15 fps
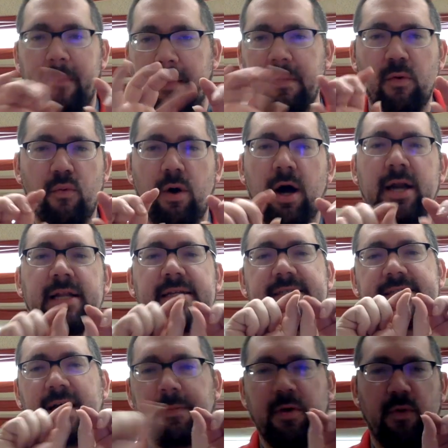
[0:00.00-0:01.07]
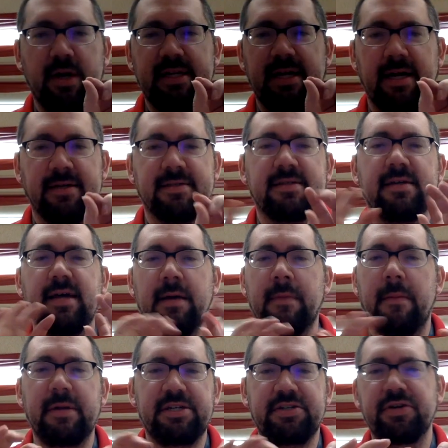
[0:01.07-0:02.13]
Amendment 1, tell me what it does.
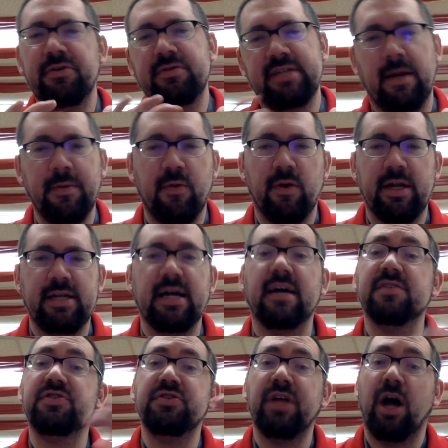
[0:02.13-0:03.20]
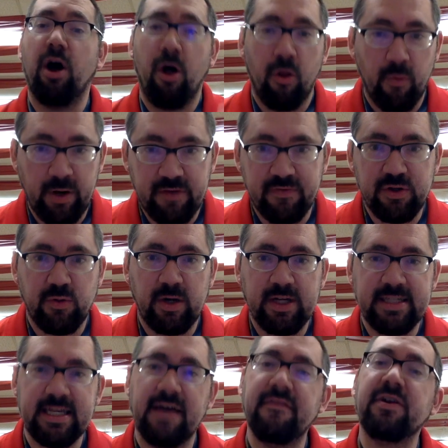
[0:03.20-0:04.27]
Amendment 2, tell me what it does. Do that all the way to
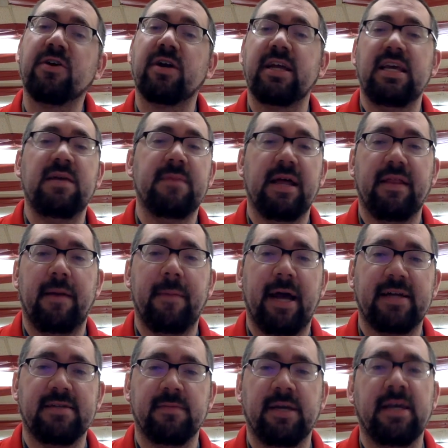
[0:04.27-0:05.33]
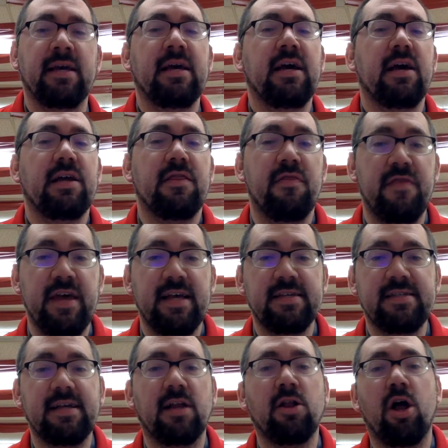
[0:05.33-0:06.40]
27. You're going to email that back to me. This,
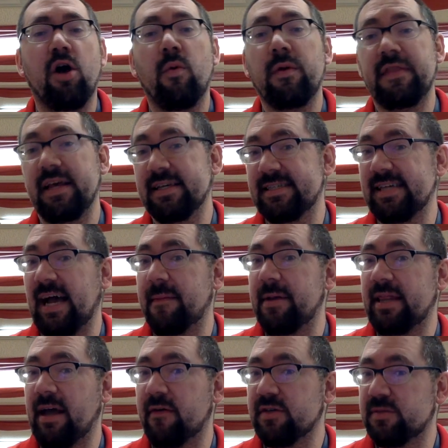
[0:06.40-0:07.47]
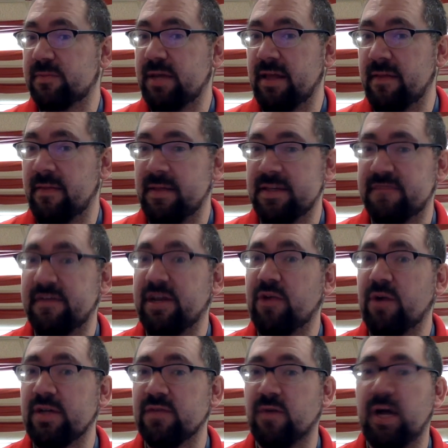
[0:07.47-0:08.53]
along with the assignment that was in this
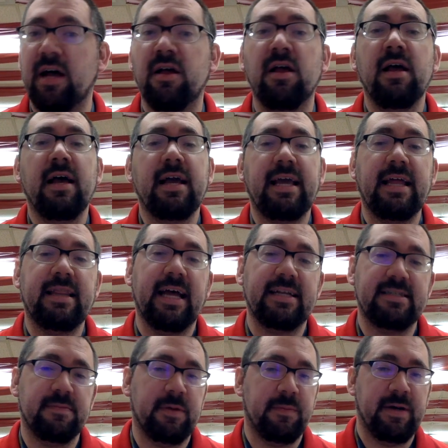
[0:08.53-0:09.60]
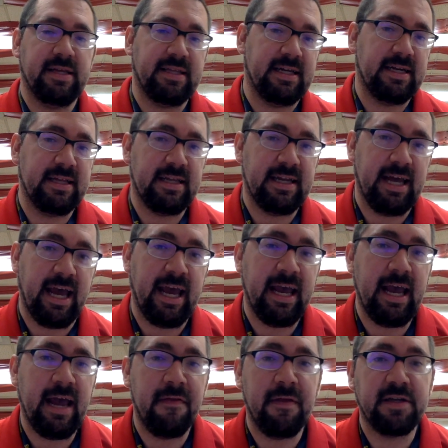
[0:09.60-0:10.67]
video as well, get that to me by the end of the day,
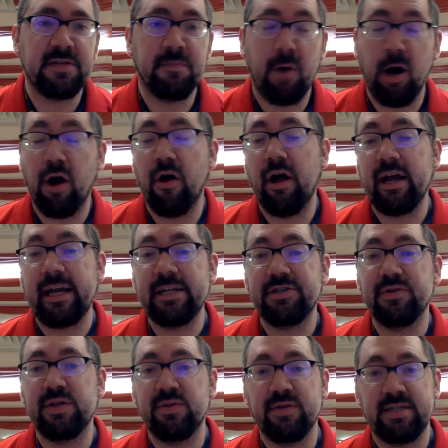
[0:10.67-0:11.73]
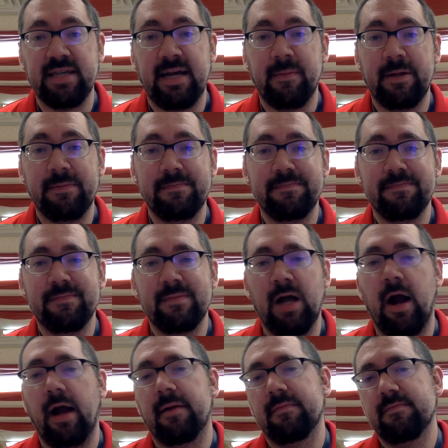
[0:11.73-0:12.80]
and then tomorrow I'll get you a new assignment.
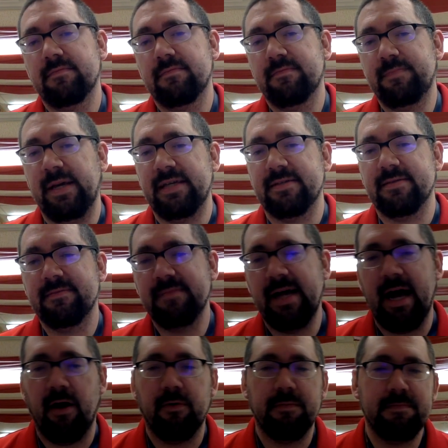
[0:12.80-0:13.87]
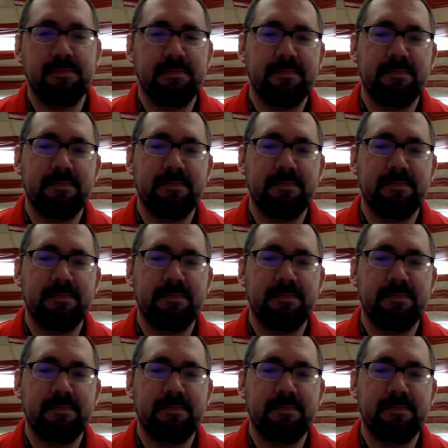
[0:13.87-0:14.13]
All right, peace out.